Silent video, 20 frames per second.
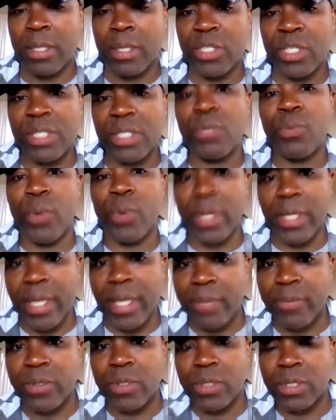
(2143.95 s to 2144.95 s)
just
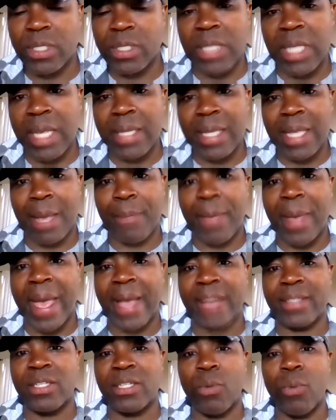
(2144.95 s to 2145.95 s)
really seek that
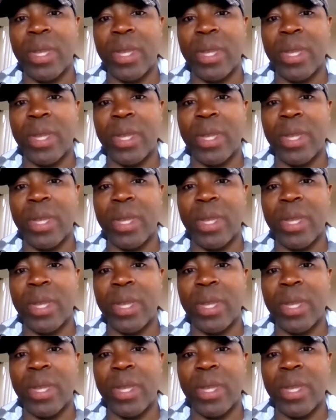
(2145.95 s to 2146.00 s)
passion?